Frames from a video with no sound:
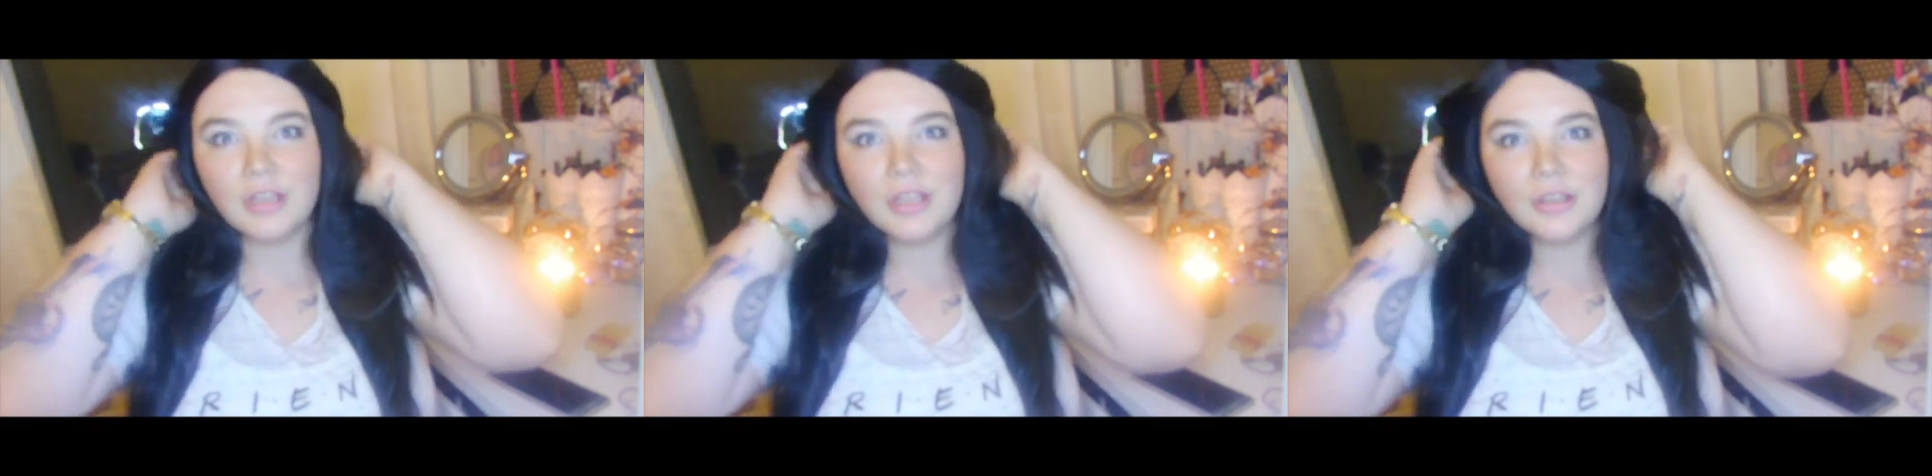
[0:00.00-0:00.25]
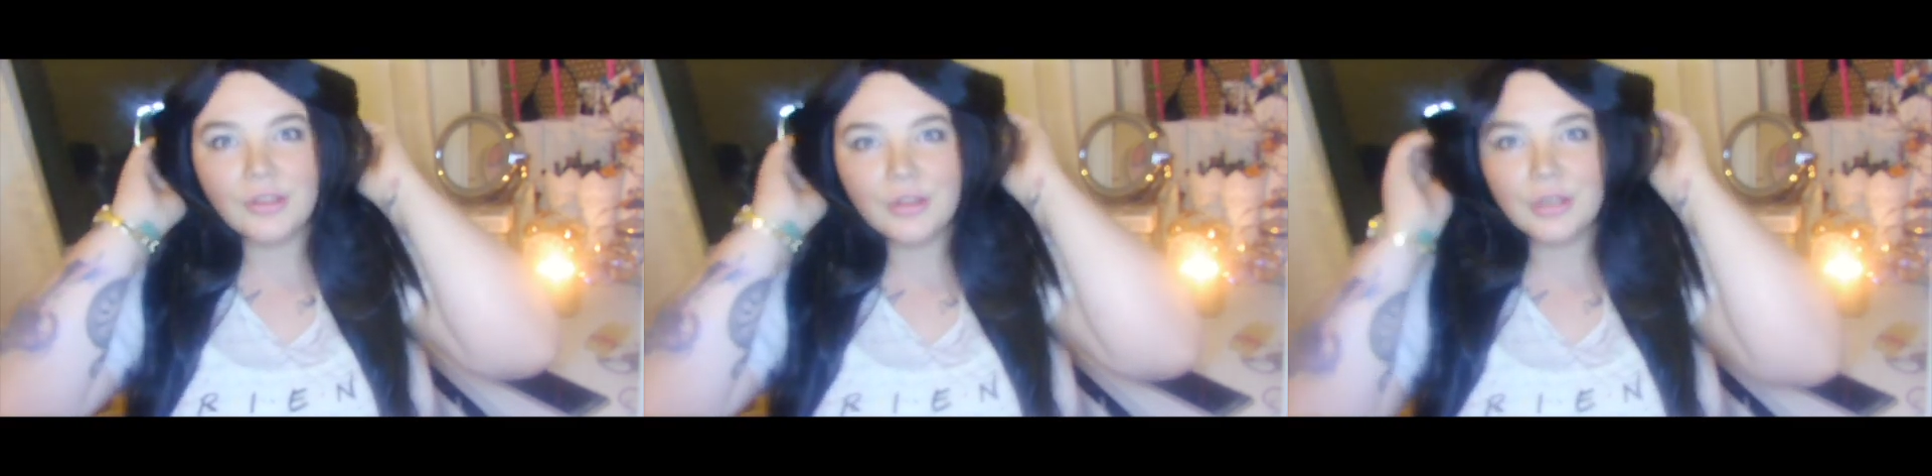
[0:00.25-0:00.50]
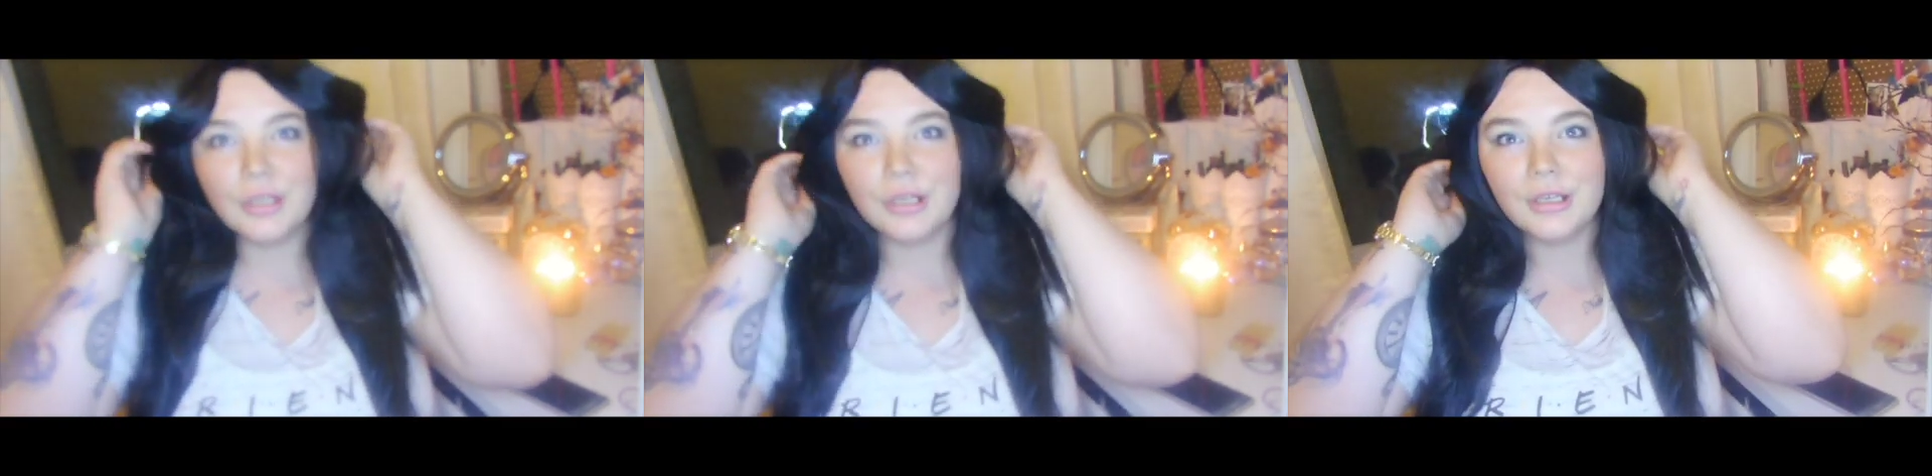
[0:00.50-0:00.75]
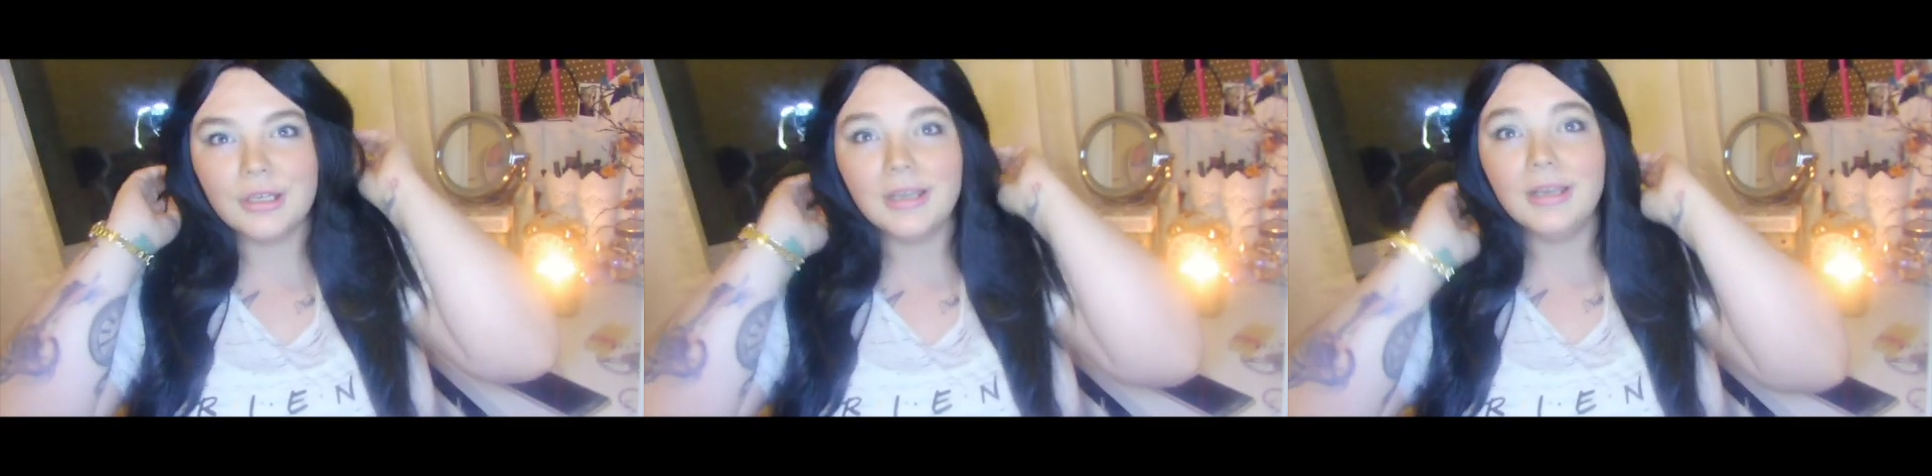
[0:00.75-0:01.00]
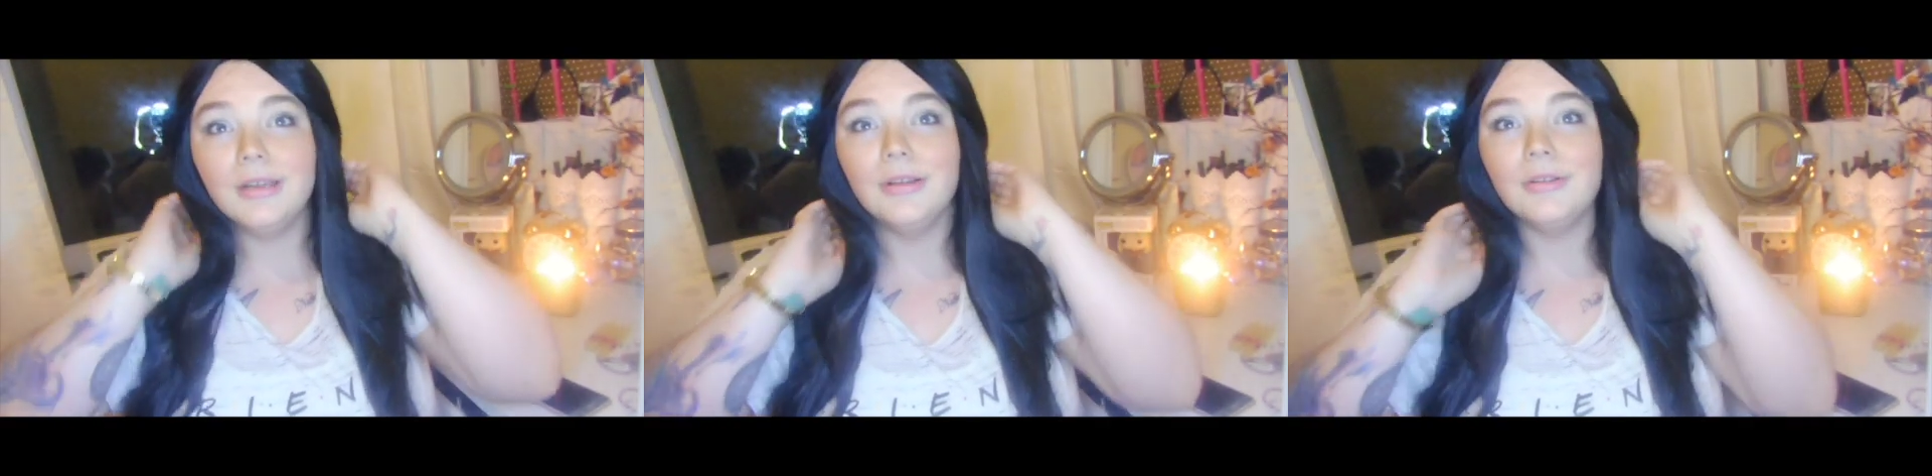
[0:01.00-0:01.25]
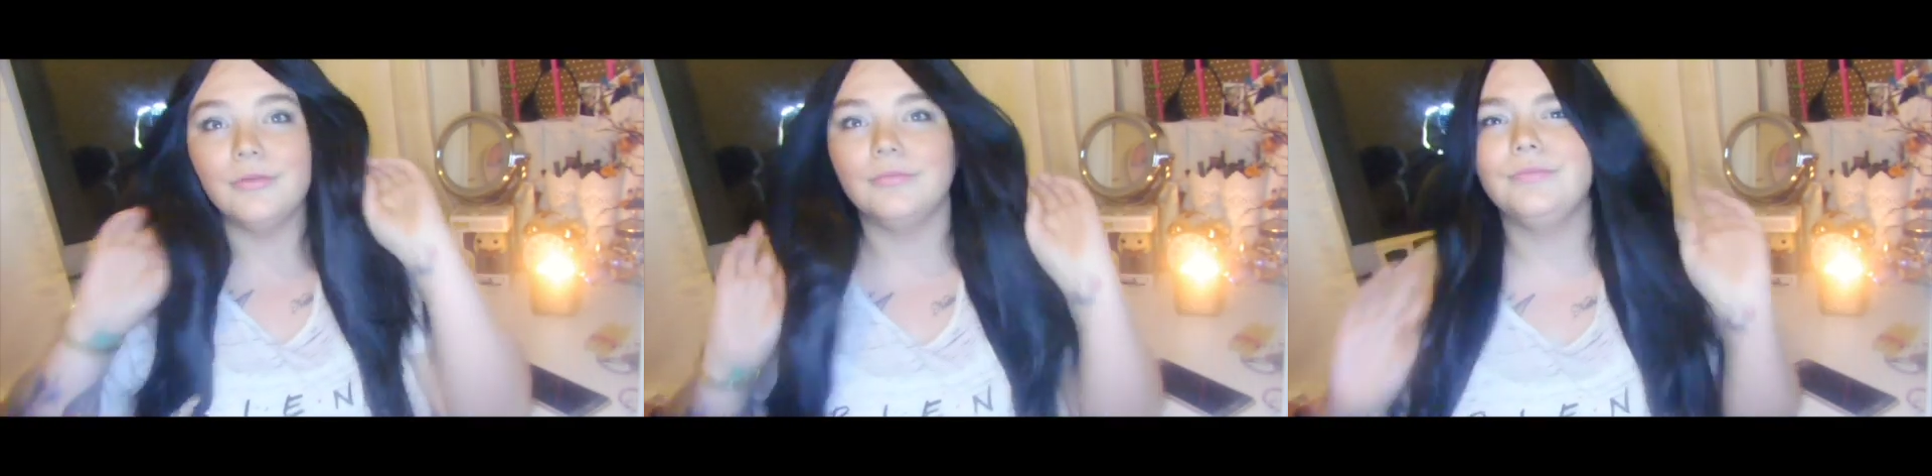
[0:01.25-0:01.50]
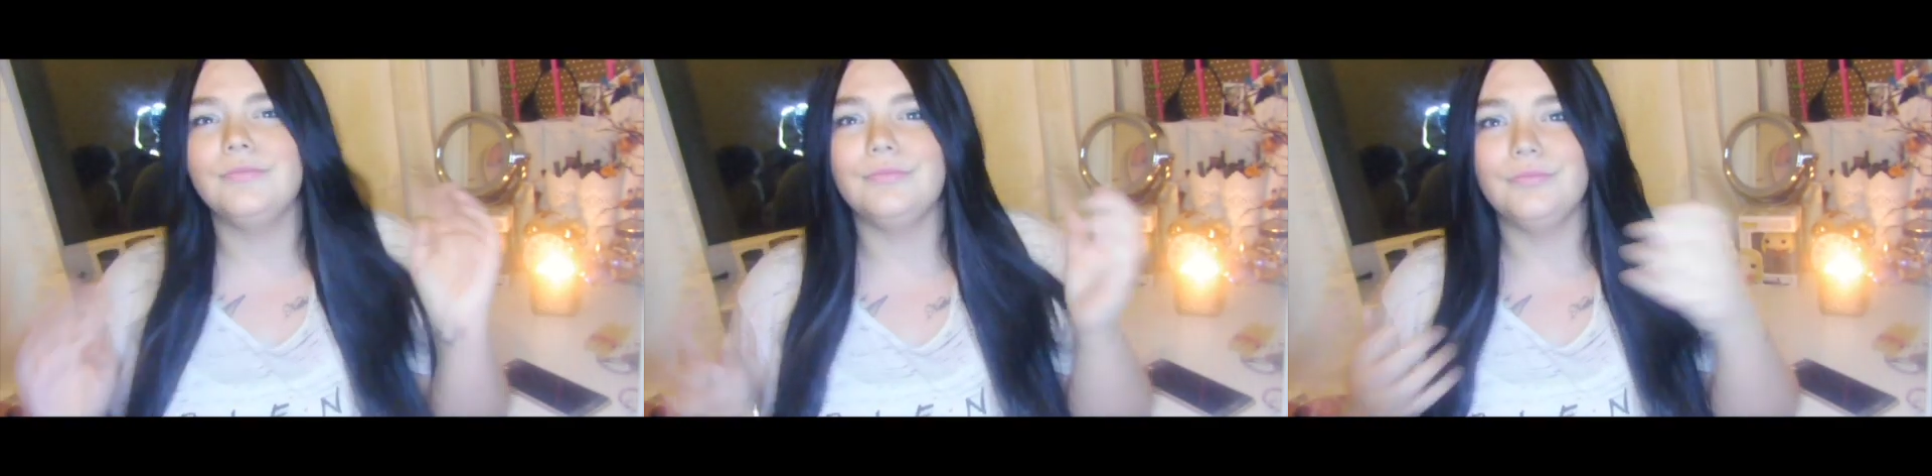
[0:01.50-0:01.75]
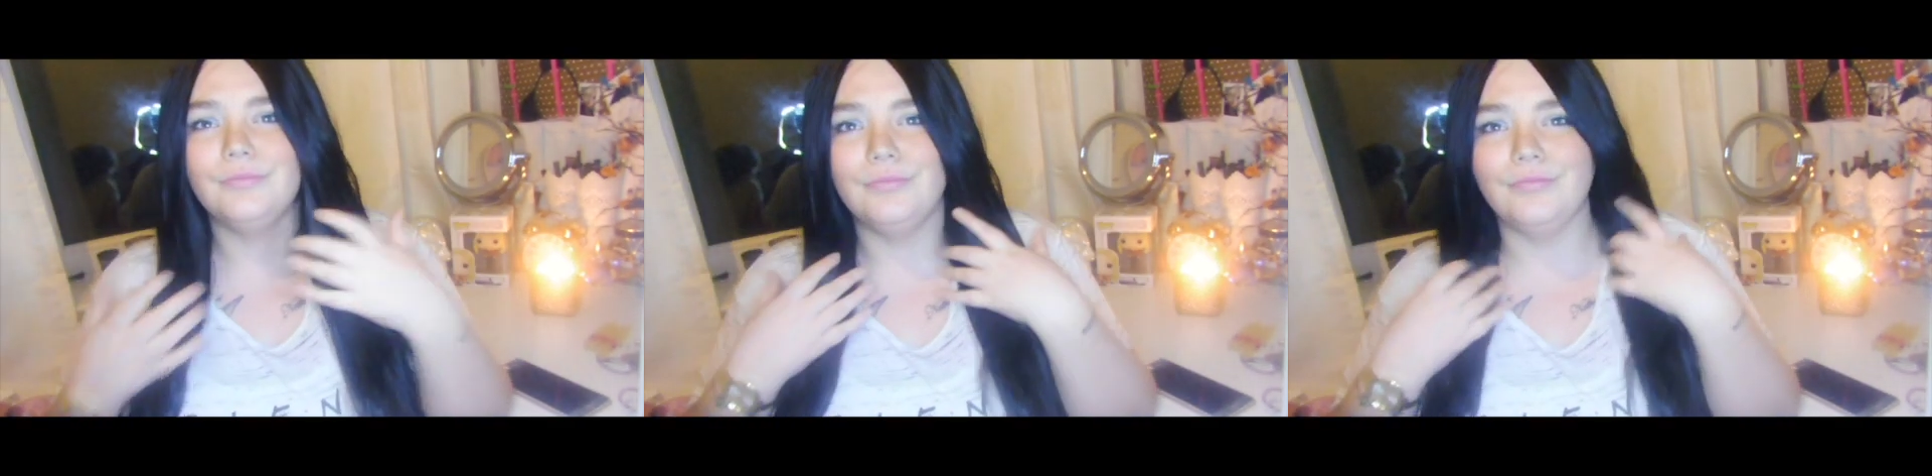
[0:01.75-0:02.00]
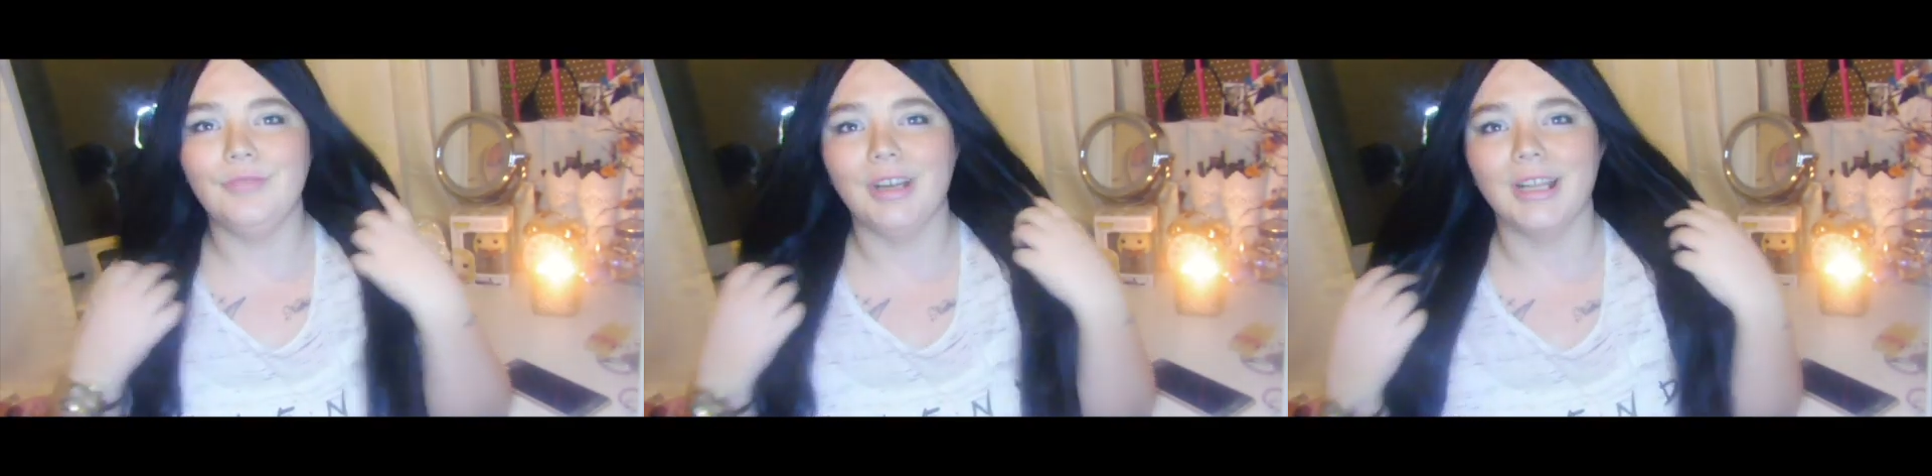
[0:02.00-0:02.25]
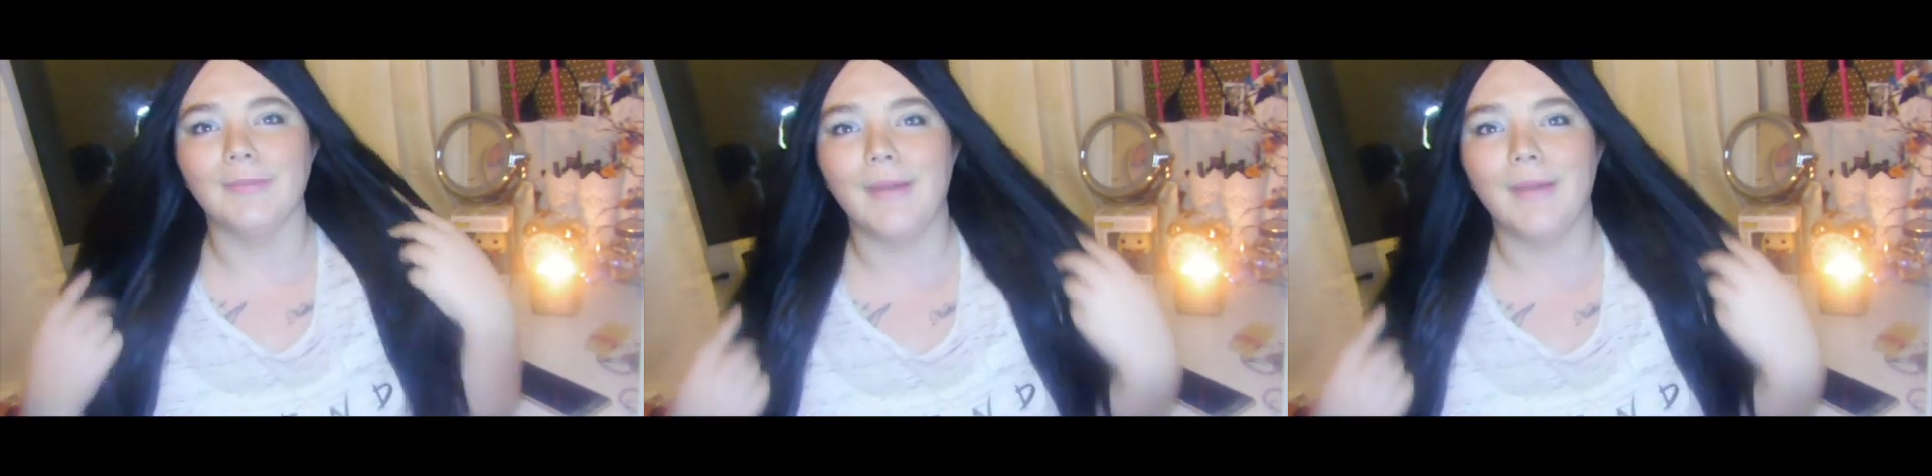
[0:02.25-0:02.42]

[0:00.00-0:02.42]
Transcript: it doesn't look really